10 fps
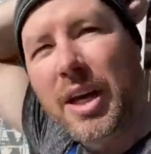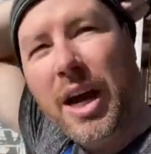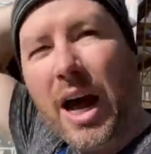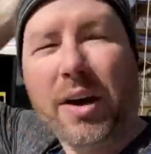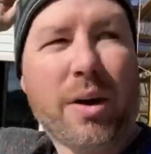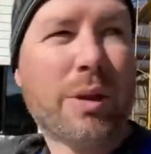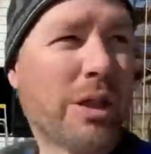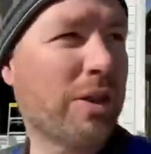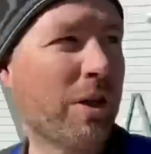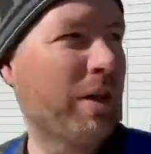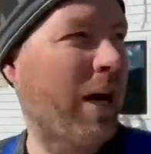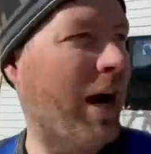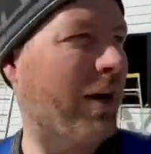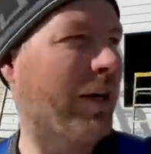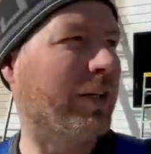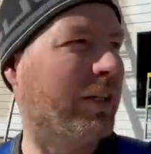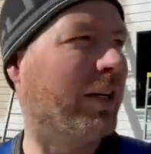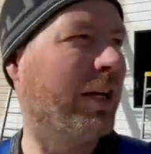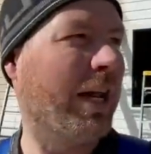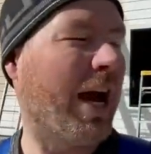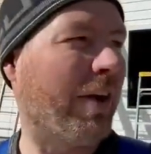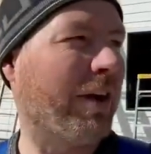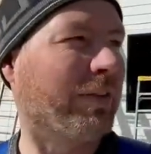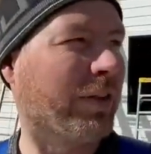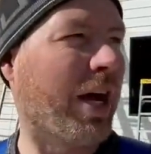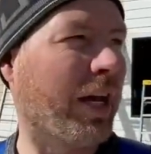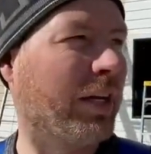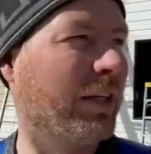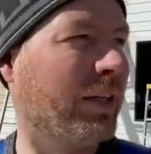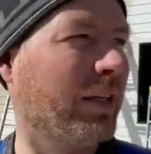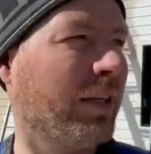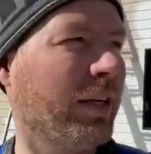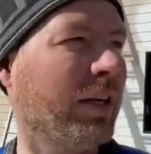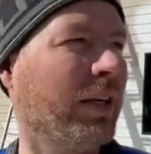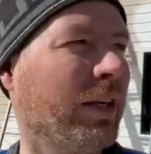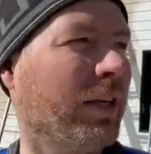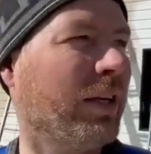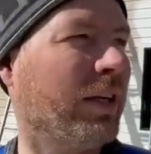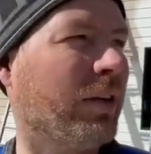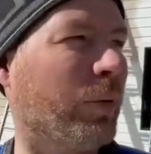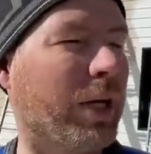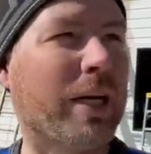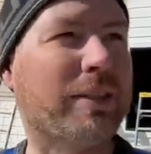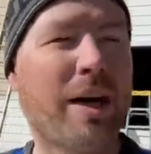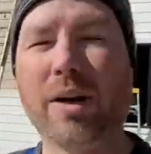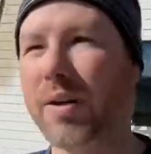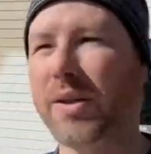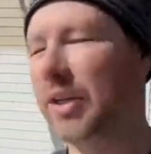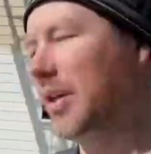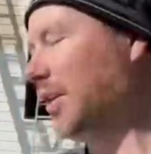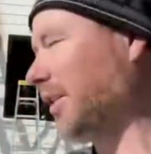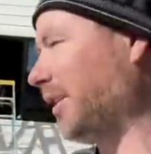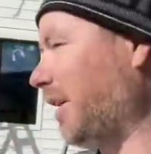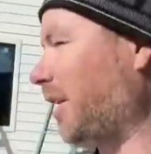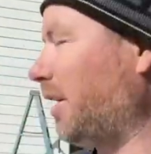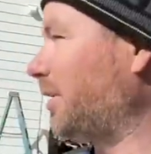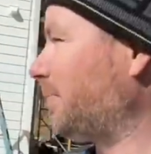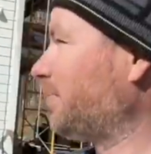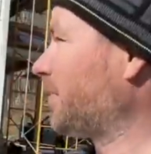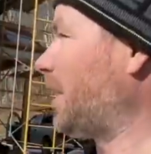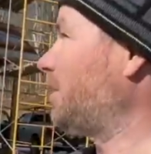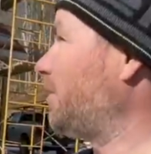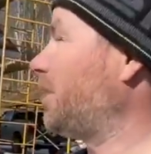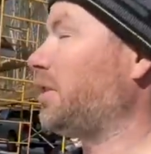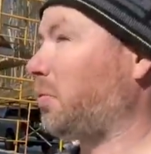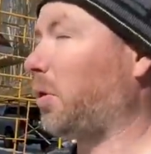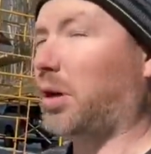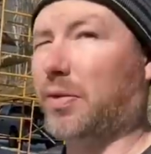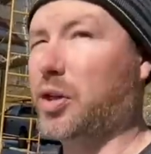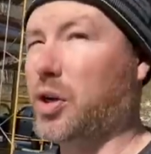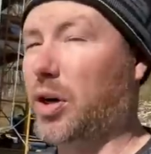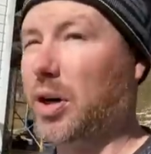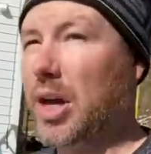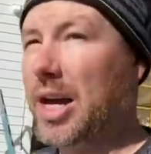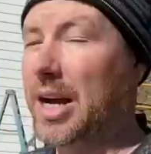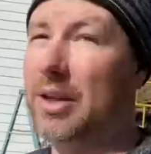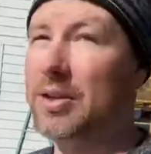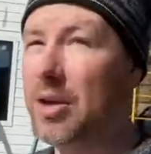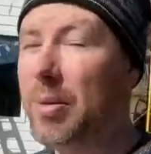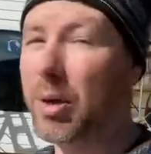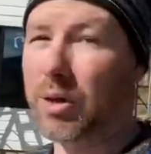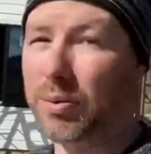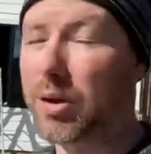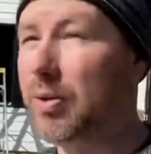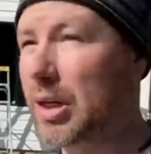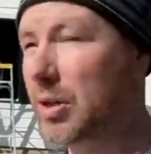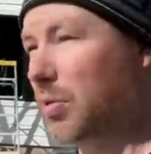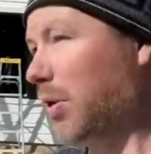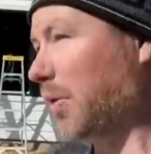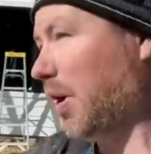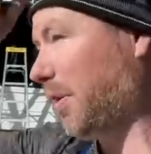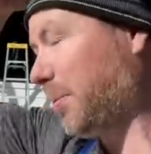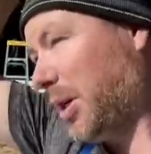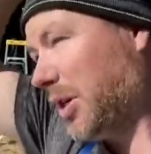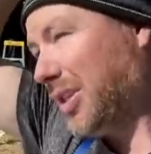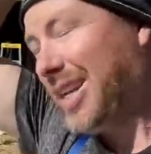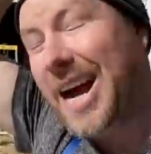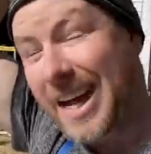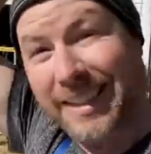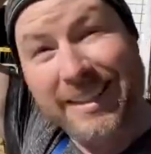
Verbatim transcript: I don't know, we just started hiring it out after that. Got tired of it. We got tired of it. Uh, it's, it's work for sure. In the summer, roofing is really rough because it's hot.